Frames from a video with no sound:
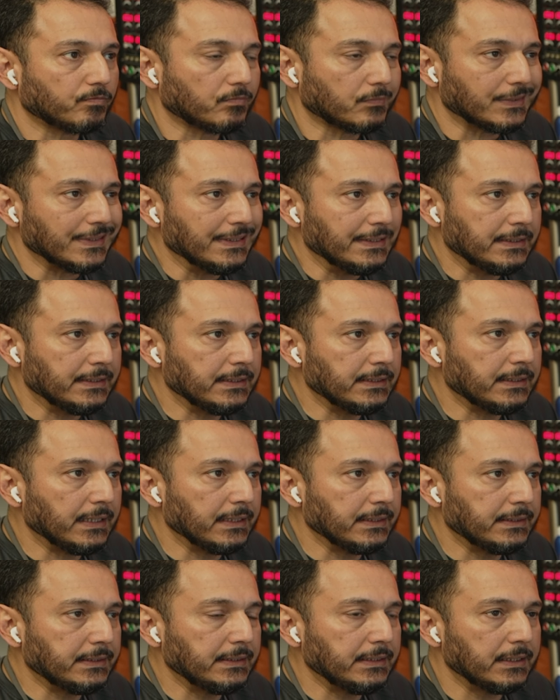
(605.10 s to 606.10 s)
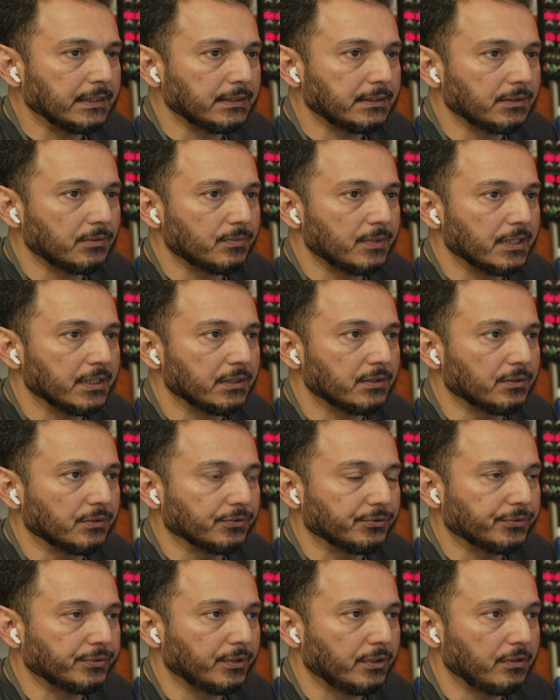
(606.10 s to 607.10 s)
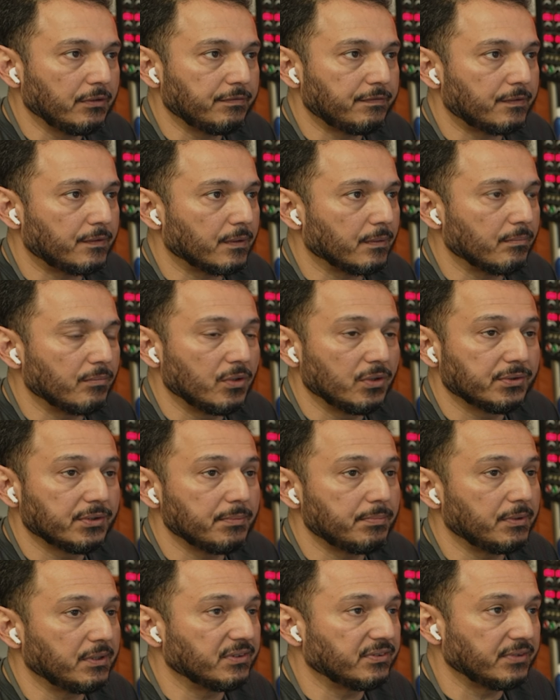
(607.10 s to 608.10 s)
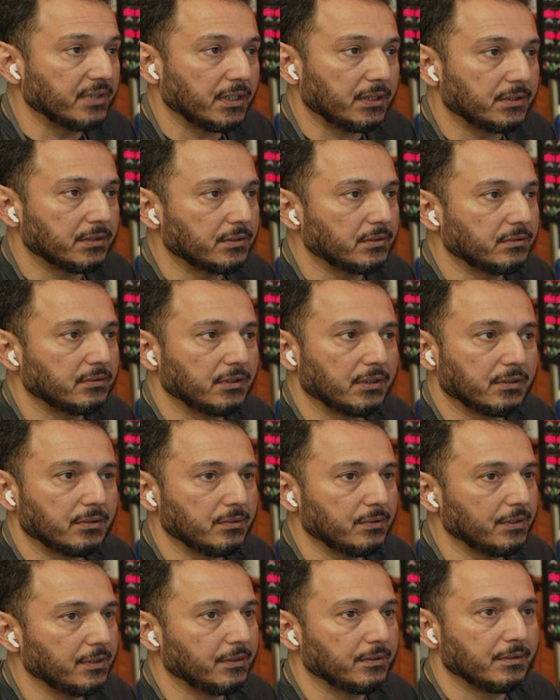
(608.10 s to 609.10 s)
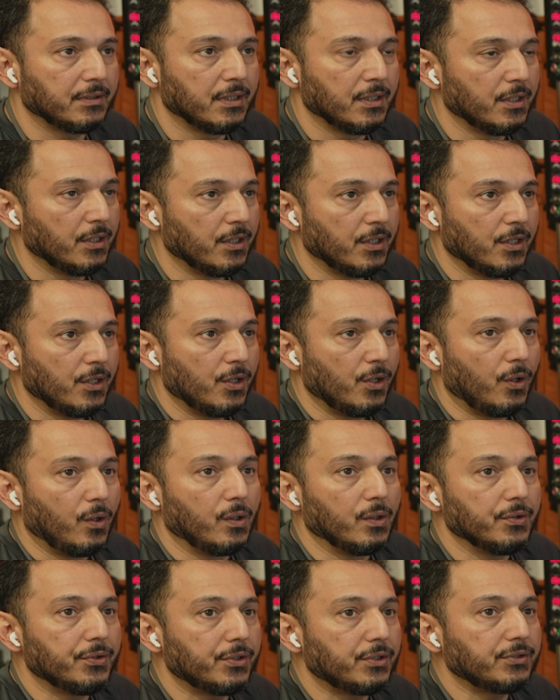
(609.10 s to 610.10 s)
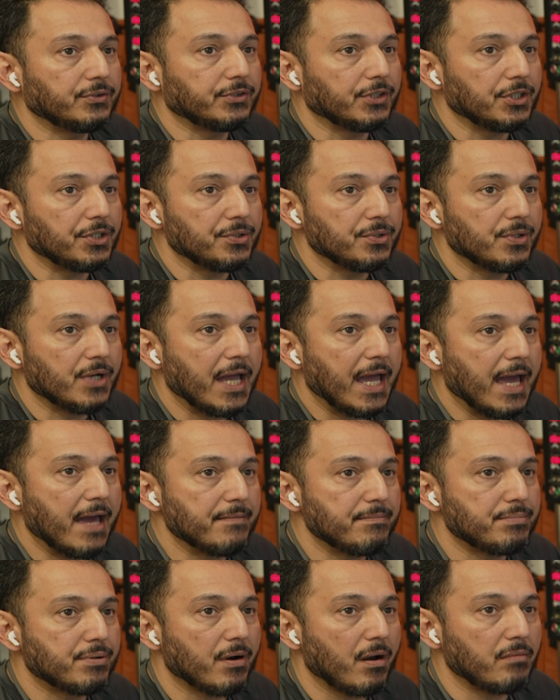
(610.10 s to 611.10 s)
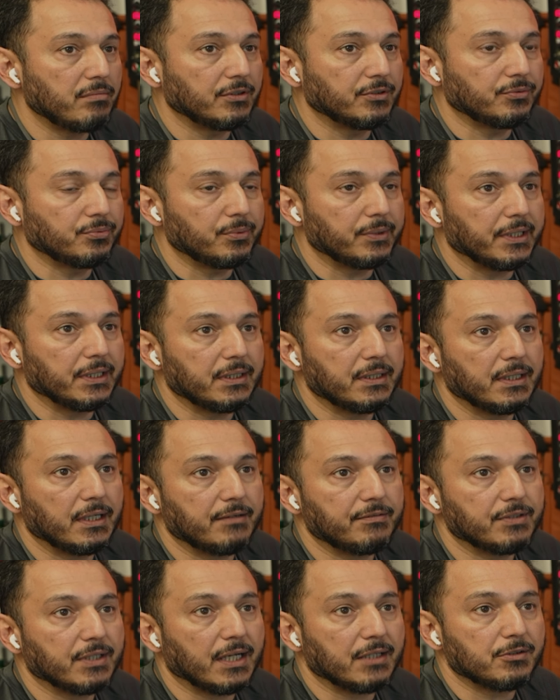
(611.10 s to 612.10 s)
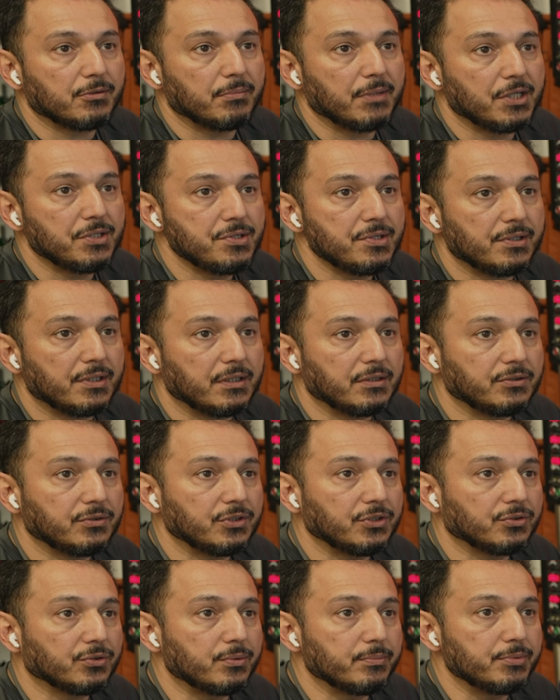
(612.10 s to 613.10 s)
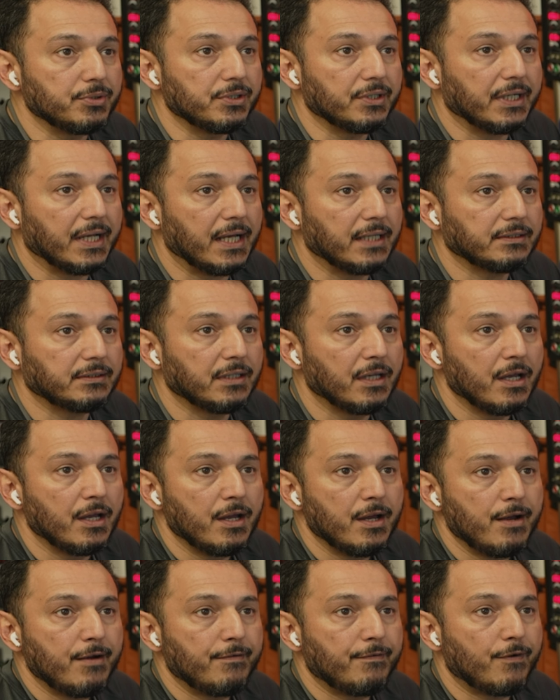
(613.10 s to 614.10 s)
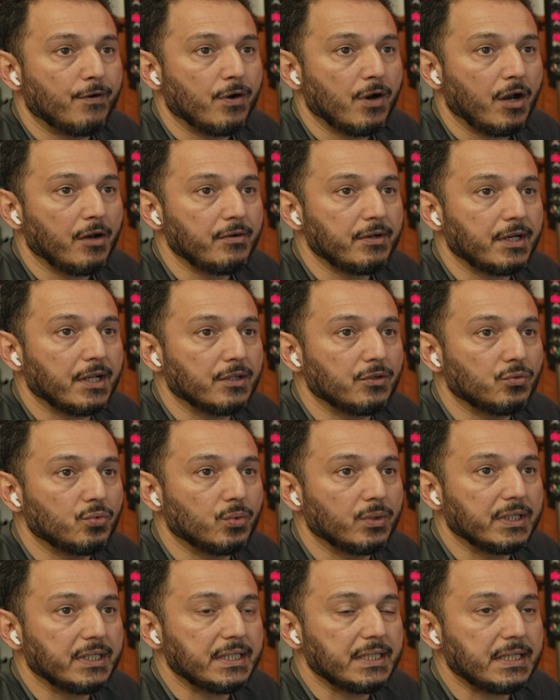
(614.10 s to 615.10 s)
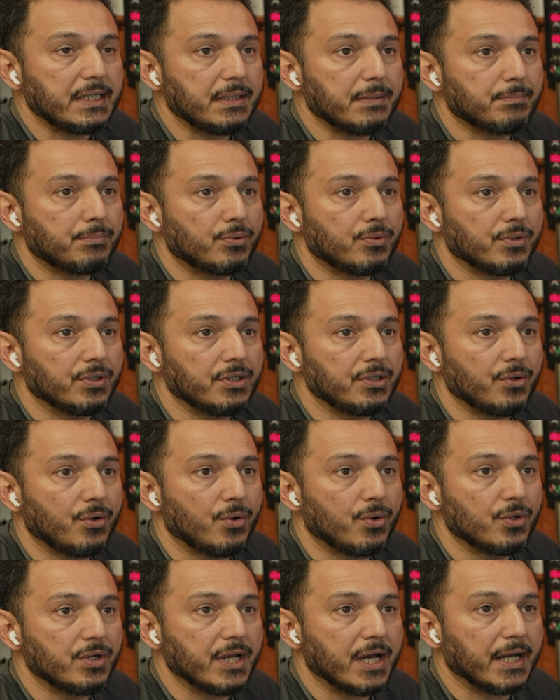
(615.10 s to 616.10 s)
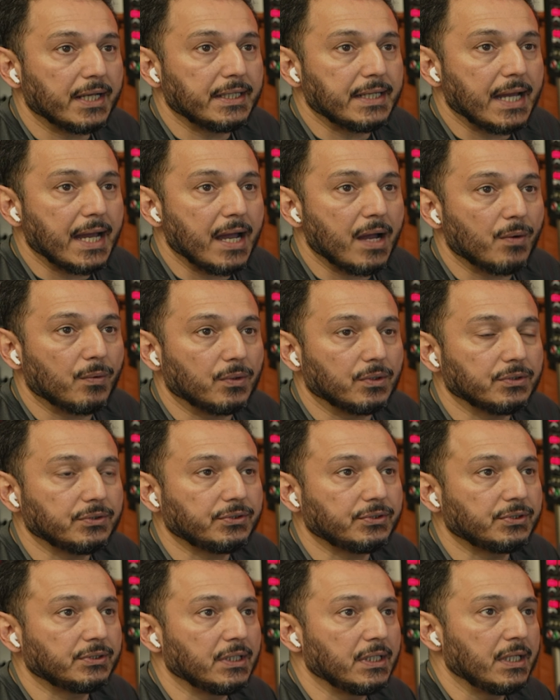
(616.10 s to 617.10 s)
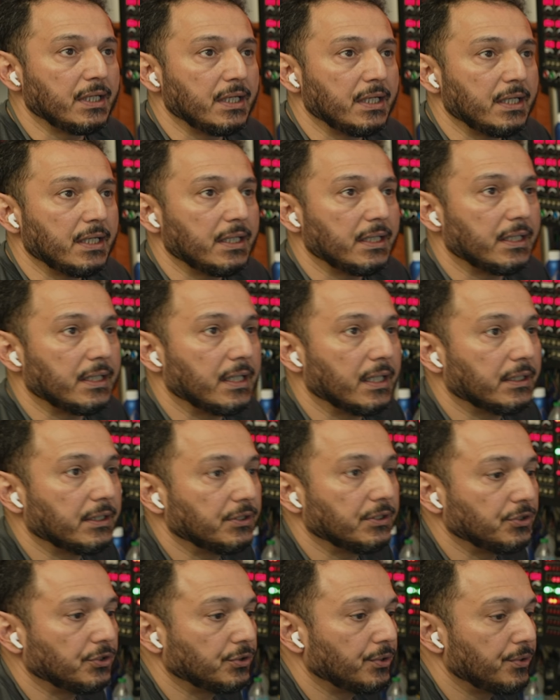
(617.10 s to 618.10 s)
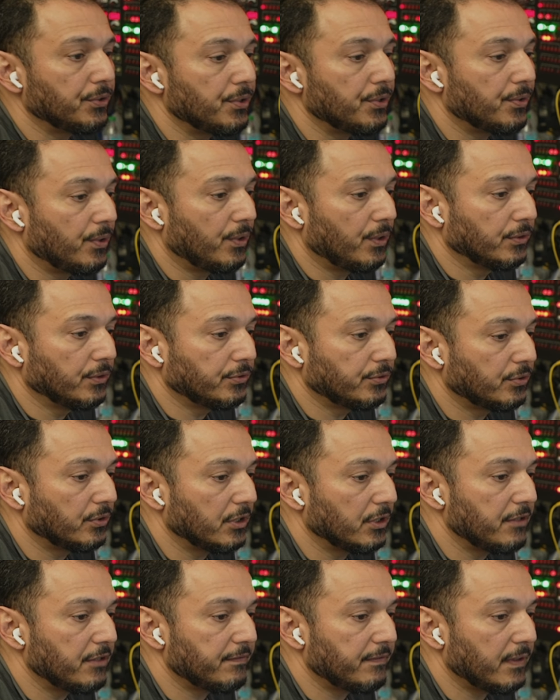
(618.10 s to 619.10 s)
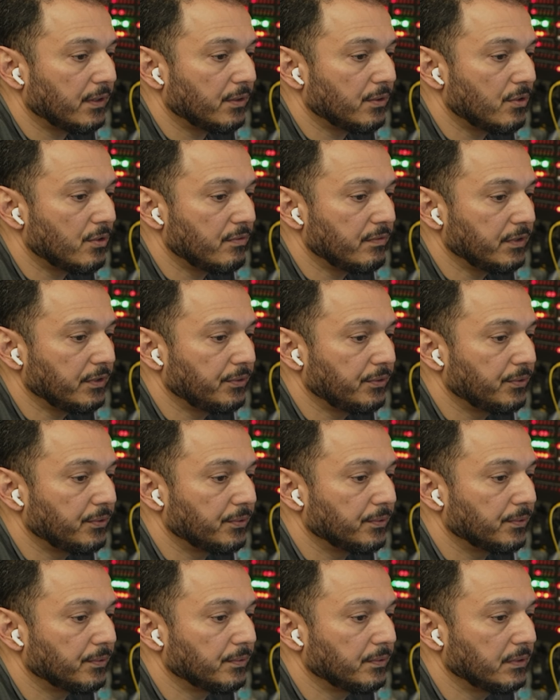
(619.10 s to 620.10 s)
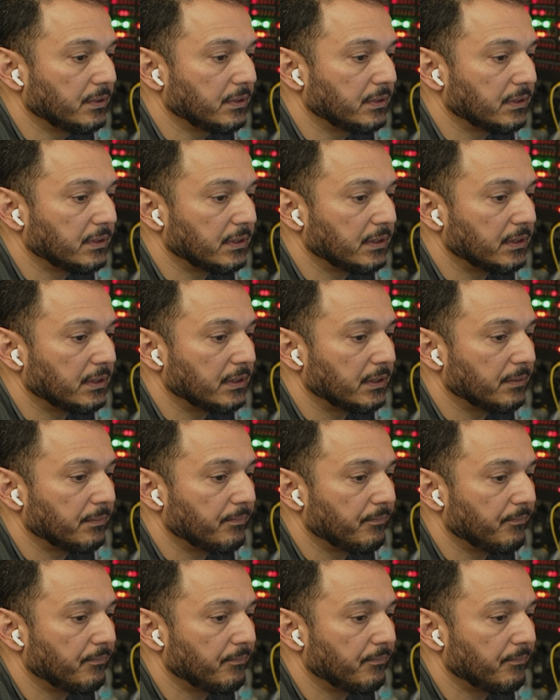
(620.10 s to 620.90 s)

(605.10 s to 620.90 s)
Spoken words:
This IC is the one in control for multiple signals, including all those that you have problems with. I forgot to mention that this computer has 420.09 hours. And I can show you also, if I go over to the